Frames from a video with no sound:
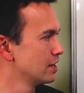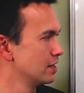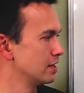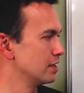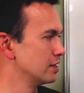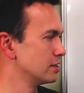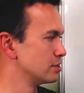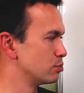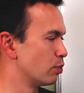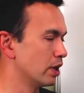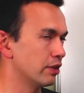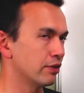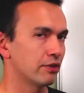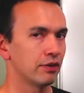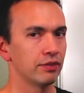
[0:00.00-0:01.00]
is
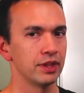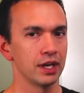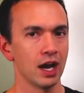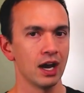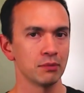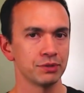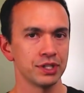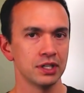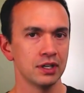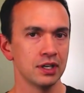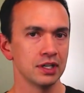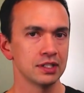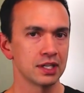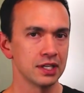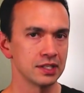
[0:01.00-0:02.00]
whether the option
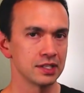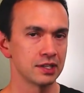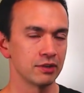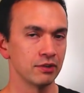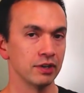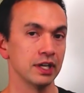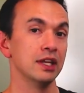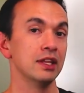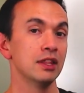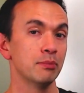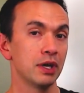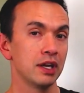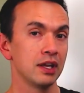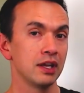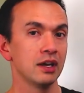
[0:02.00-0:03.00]
is considered in the
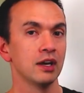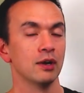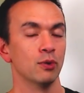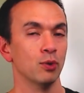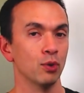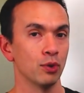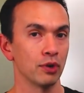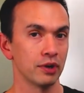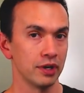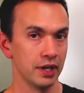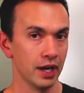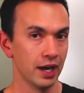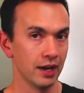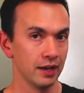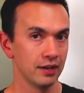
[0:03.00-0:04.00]
money or
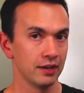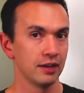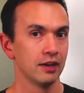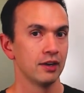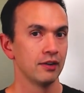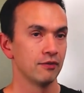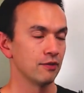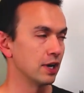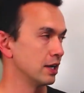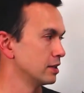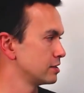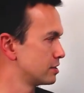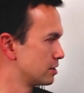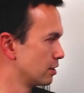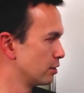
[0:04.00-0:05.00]
not. Right?
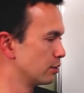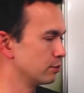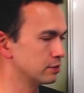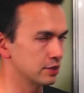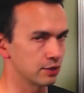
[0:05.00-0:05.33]
So